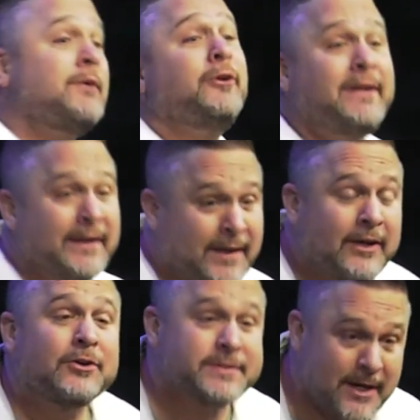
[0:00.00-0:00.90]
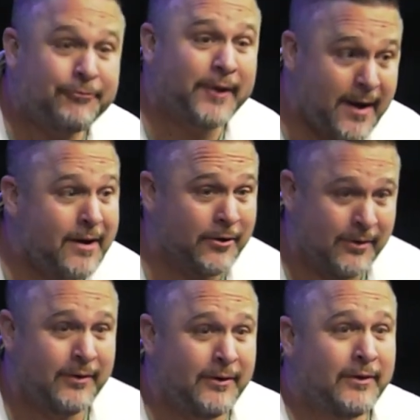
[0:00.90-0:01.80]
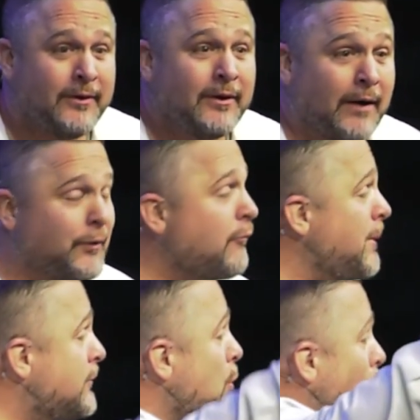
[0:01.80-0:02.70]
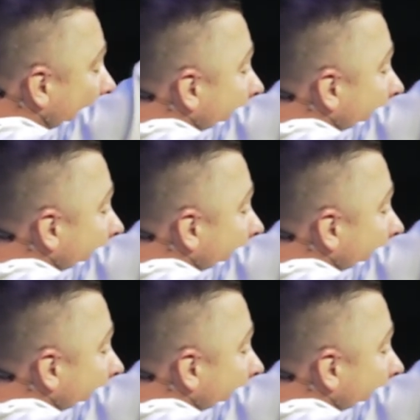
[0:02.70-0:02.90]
Some of you did get yourself there. Have you ever been to a